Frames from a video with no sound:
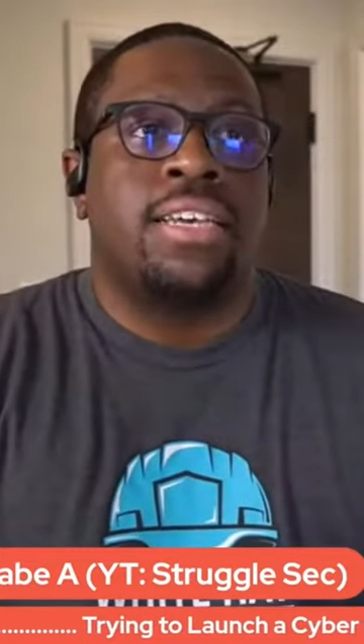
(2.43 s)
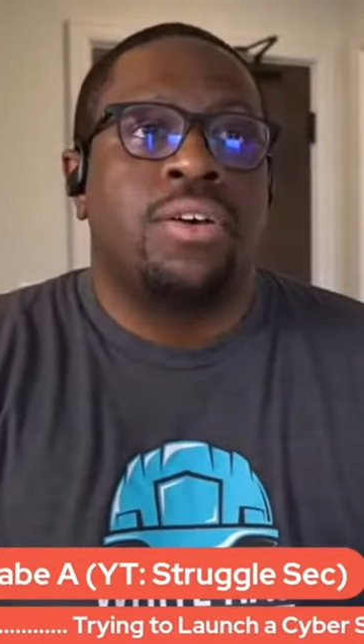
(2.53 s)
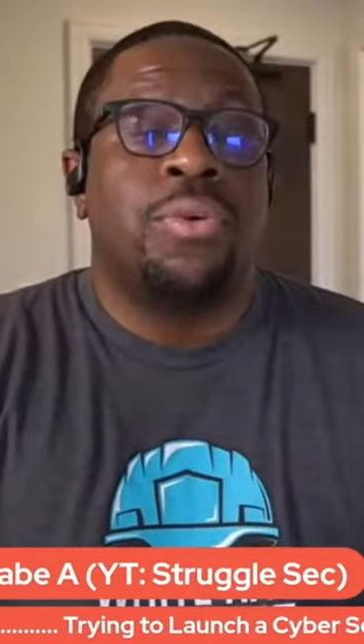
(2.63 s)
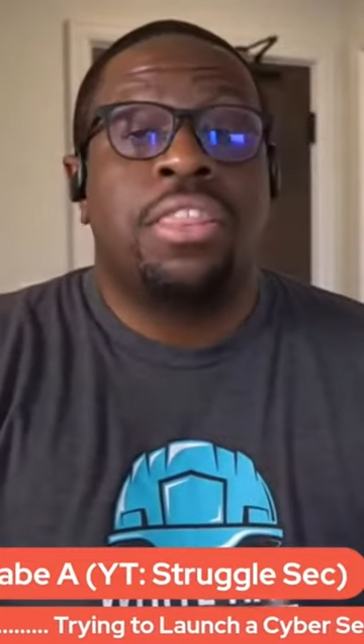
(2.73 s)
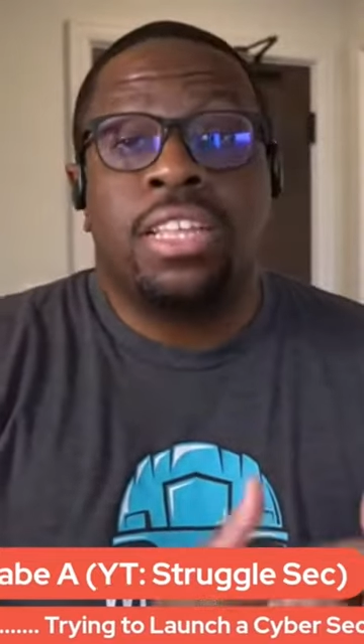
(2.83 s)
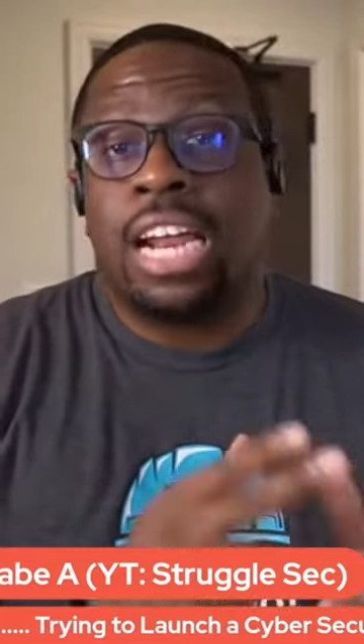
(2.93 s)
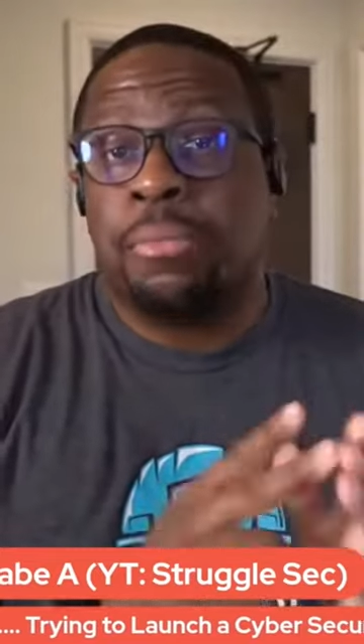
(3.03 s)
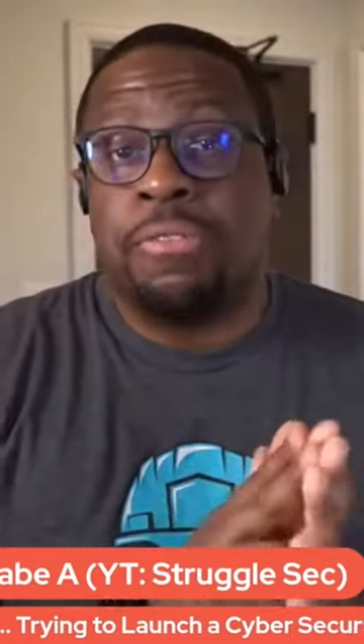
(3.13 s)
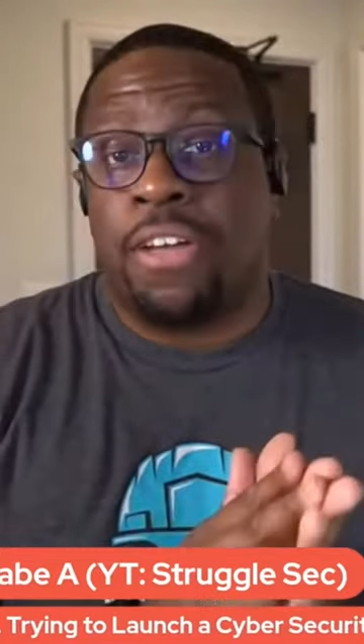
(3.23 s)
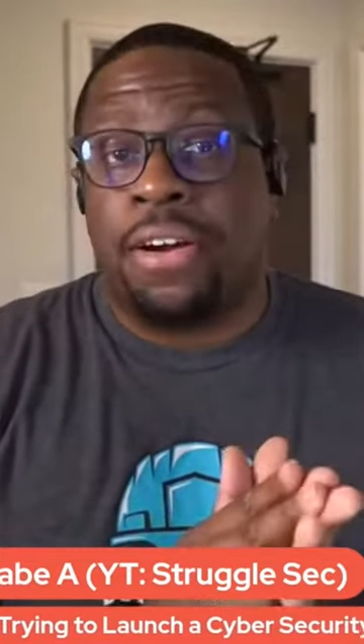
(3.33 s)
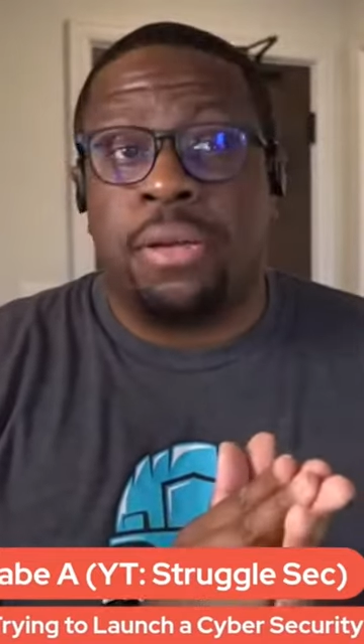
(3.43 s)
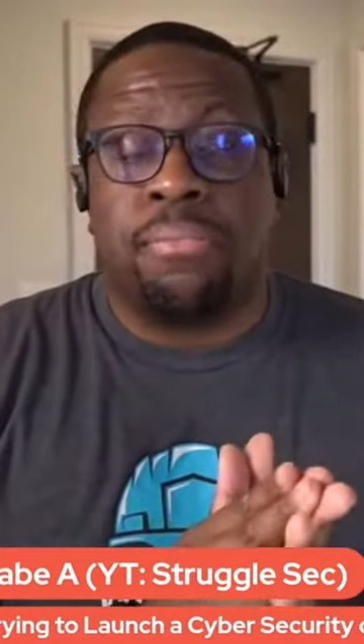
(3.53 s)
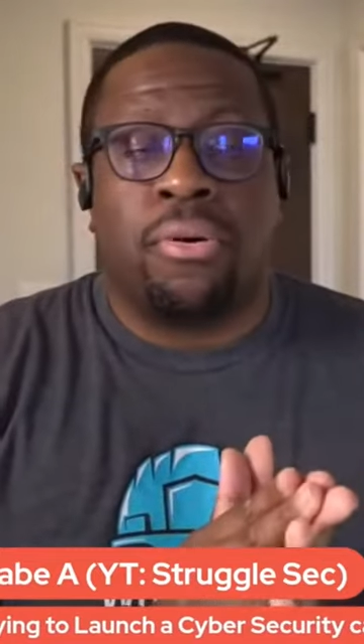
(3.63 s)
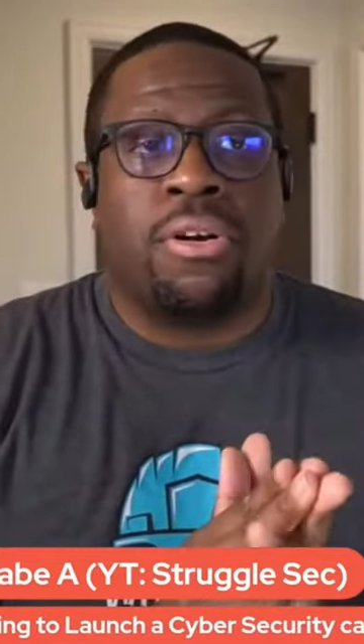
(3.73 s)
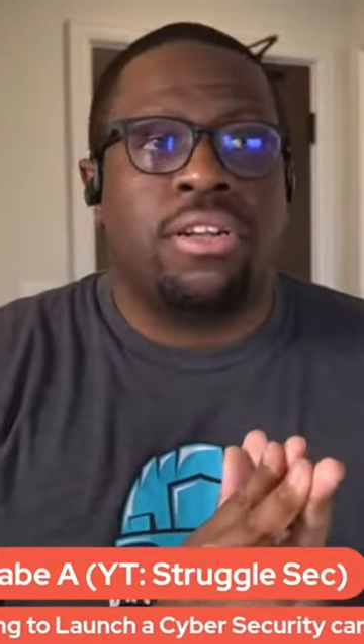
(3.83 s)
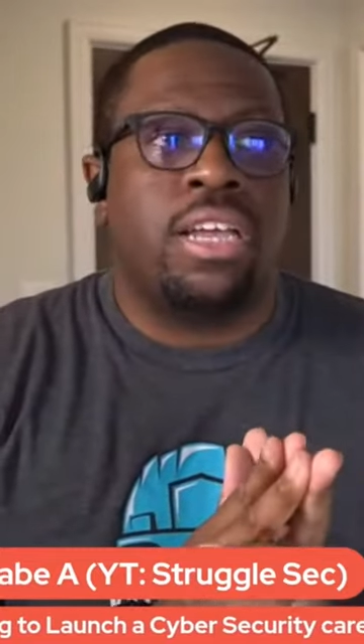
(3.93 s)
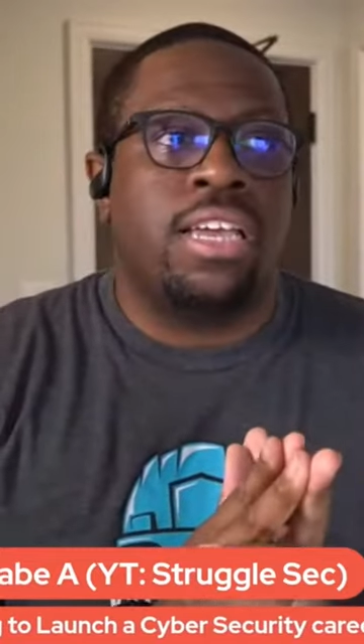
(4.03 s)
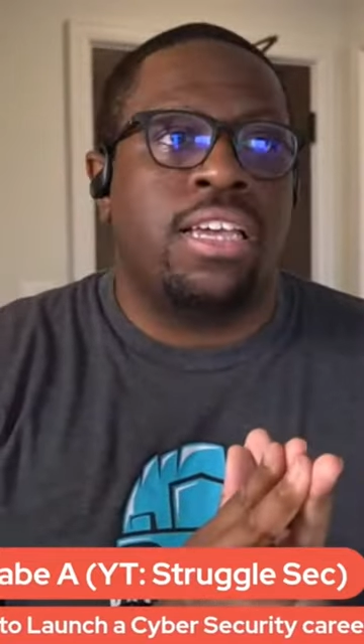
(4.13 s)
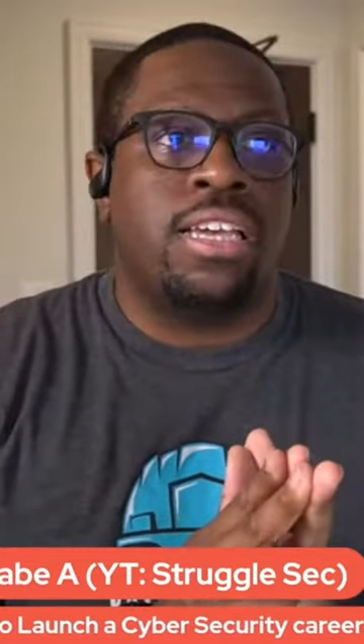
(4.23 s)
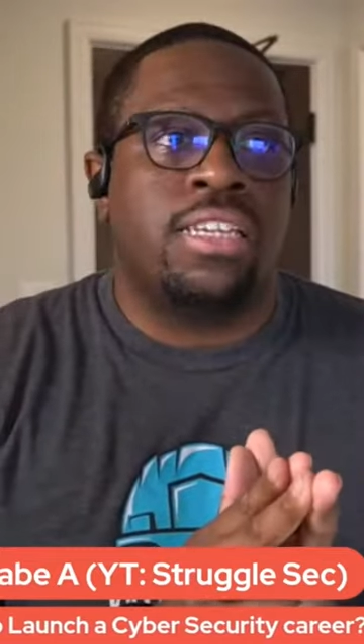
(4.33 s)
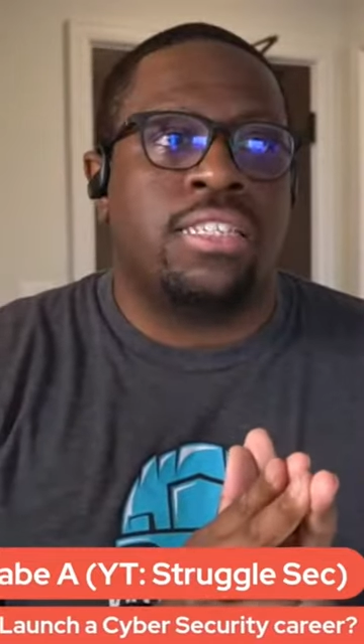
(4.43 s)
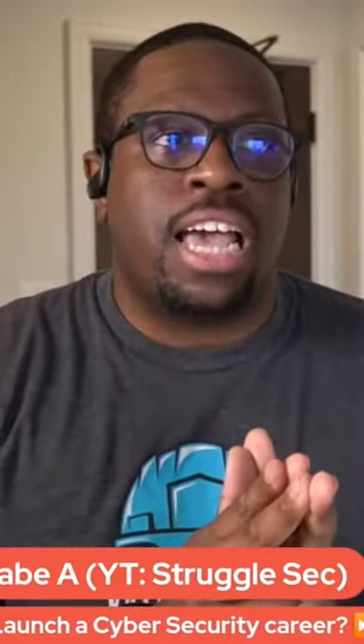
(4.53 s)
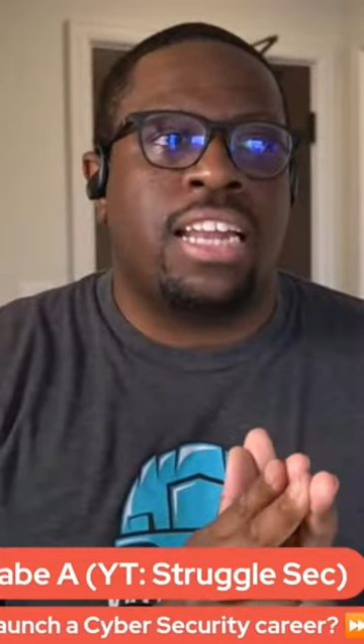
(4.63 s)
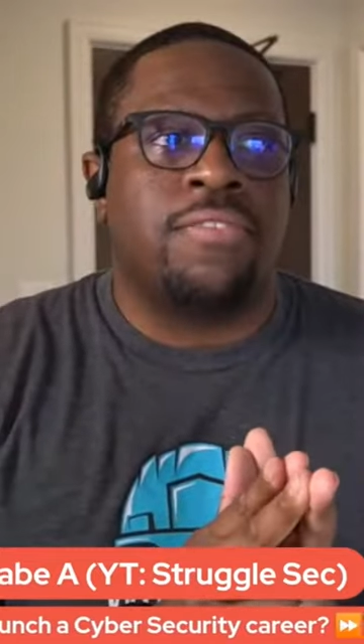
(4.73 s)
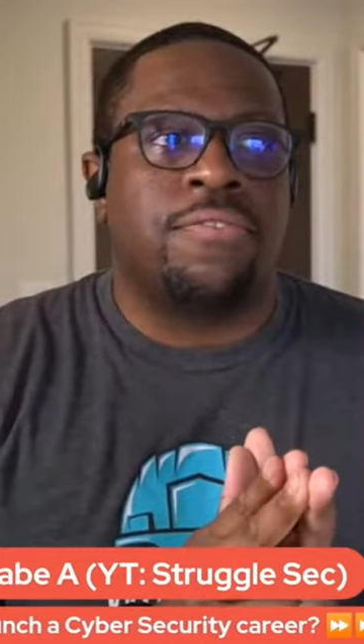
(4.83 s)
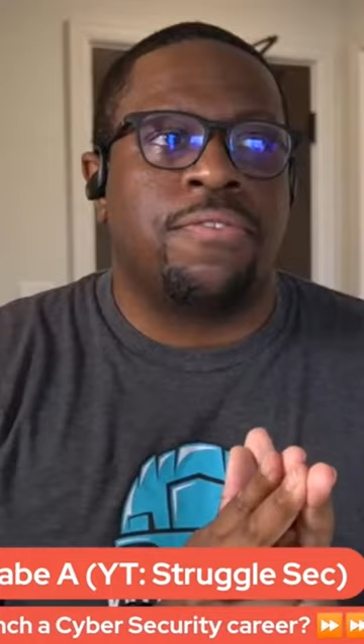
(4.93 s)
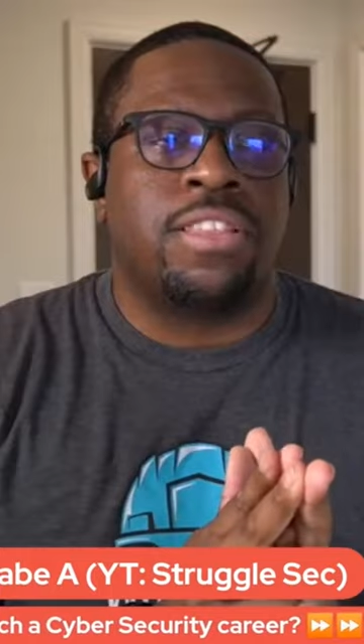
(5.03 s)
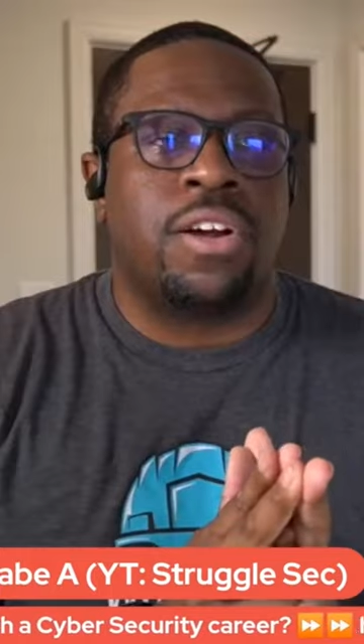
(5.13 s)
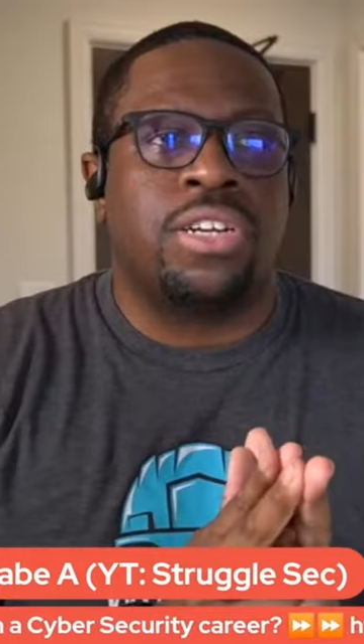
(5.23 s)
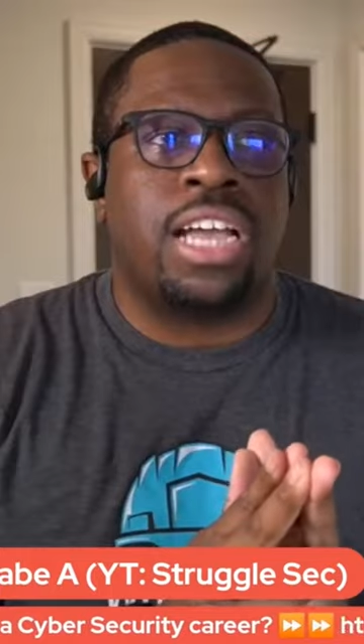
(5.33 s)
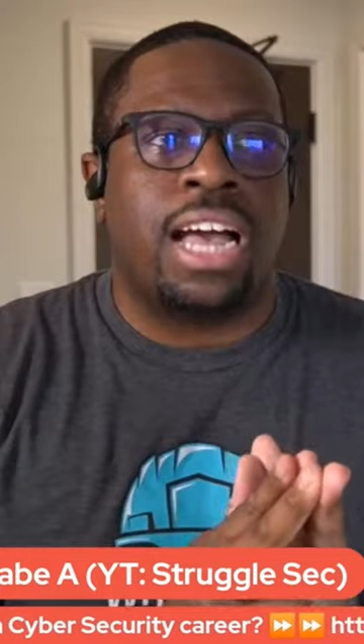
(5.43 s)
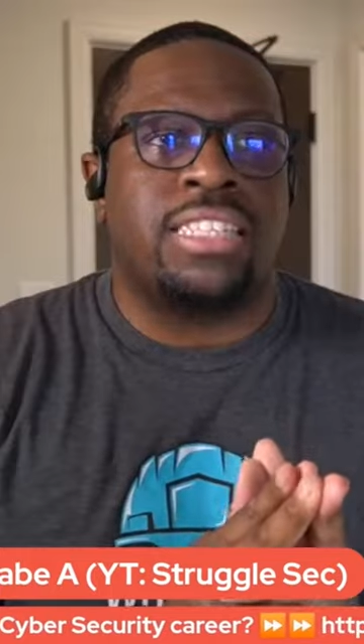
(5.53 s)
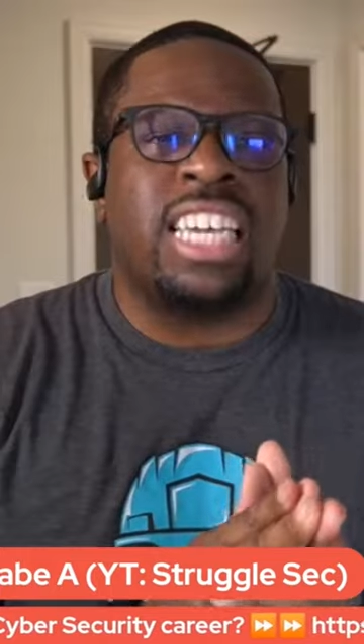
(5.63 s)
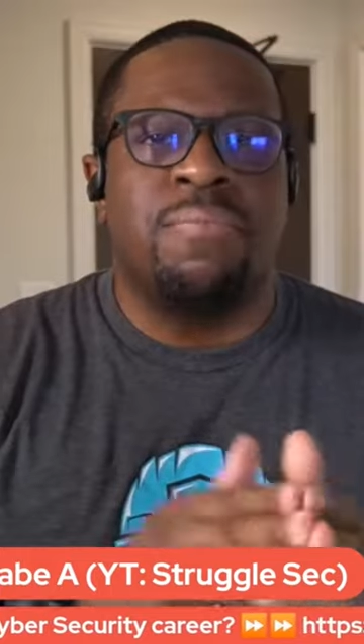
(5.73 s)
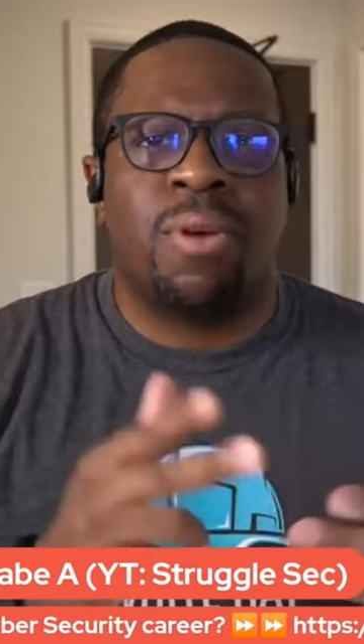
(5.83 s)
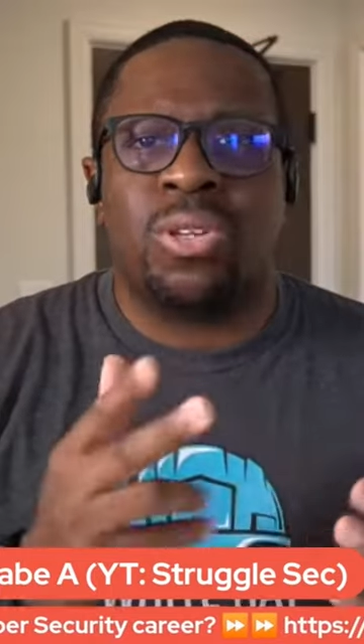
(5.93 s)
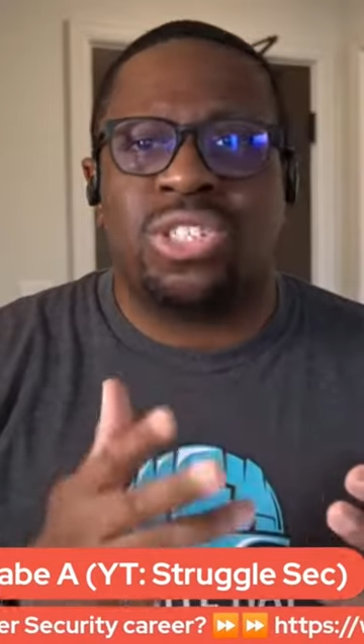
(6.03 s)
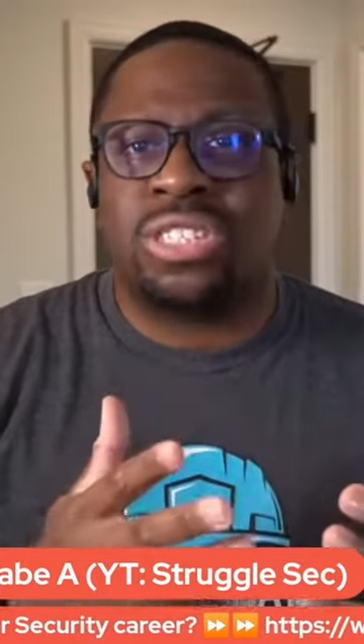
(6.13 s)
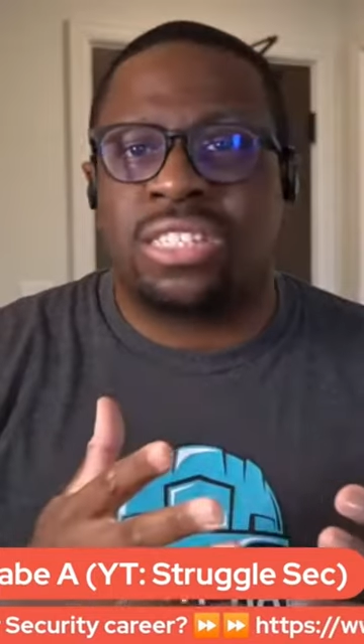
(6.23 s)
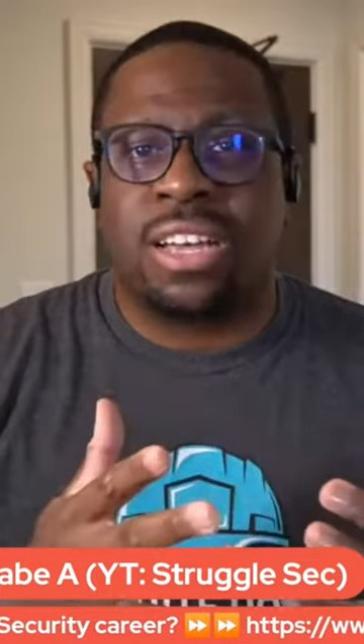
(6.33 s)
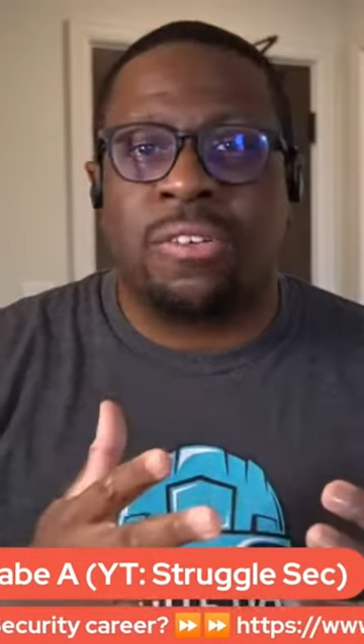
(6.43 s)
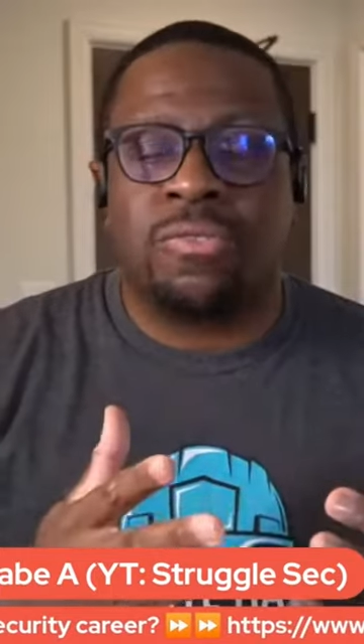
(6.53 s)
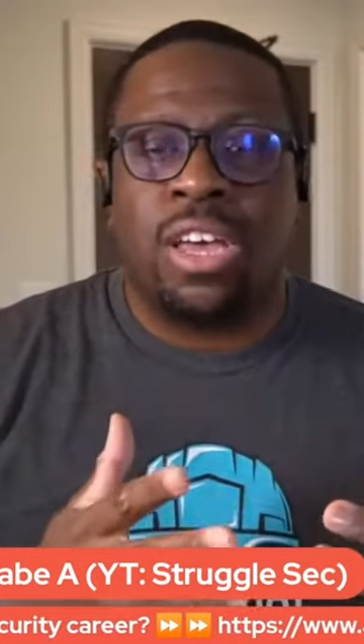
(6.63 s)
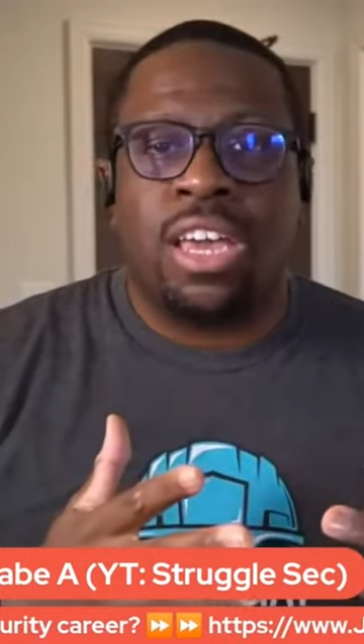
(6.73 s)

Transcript: one thing that'd be very important is kind of learning how to immerse yourself